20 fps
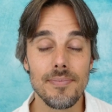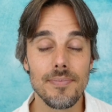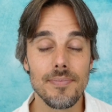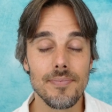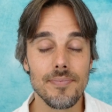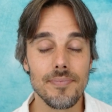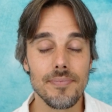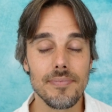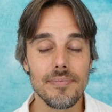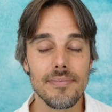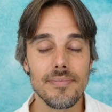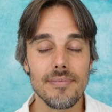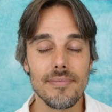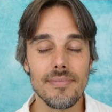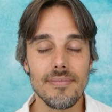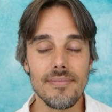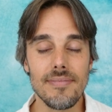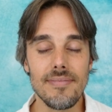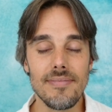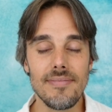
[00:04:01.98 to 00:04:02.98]

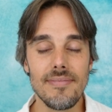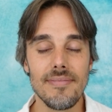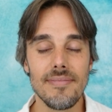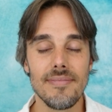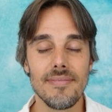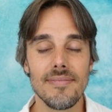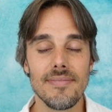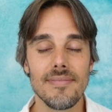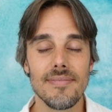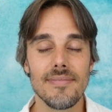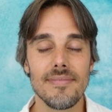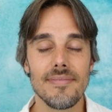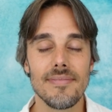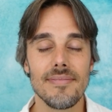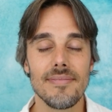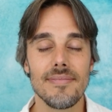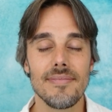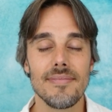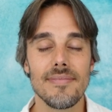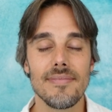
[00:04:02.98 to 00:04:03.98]

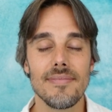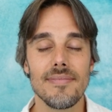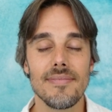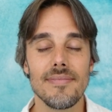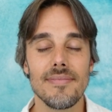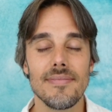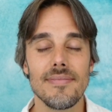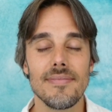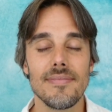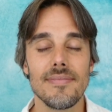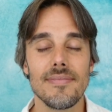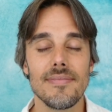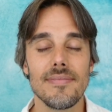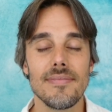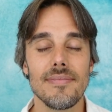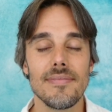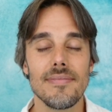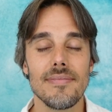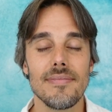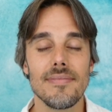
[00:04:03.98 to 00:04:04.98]

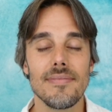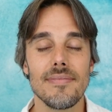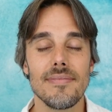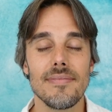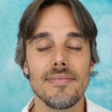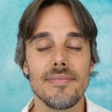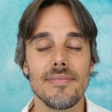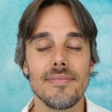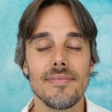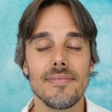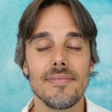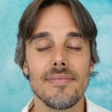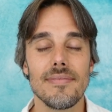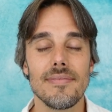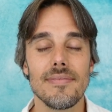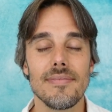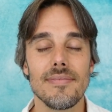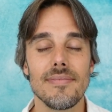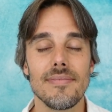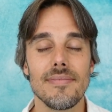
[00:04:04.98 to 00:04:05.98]

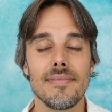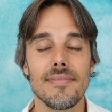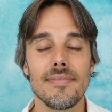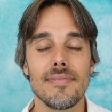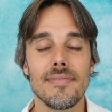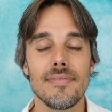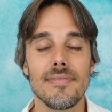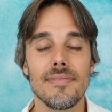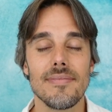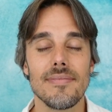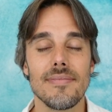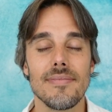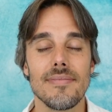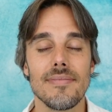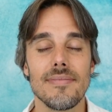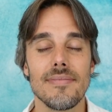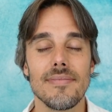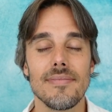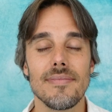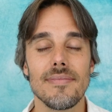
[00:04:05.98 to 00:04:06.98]

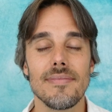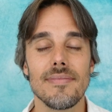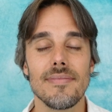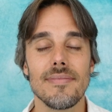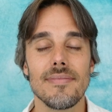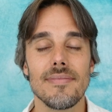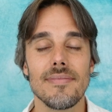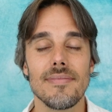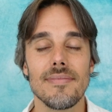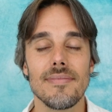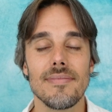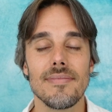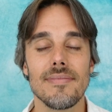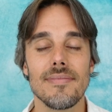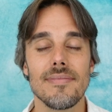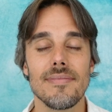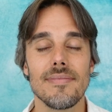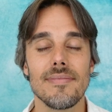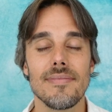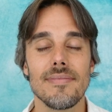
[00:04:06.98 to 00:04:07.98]

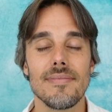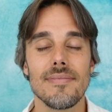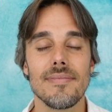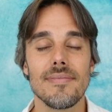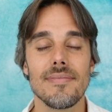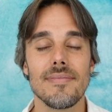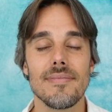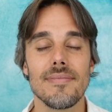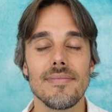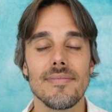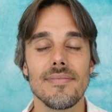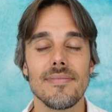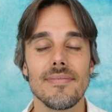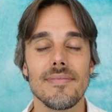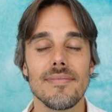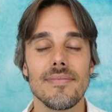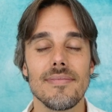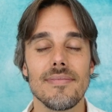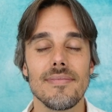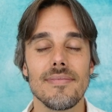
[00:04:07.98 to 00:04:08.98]

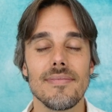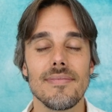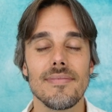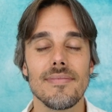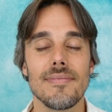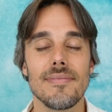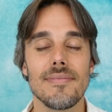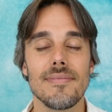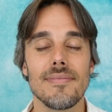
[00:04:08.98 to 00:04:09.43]
Nobody speaks.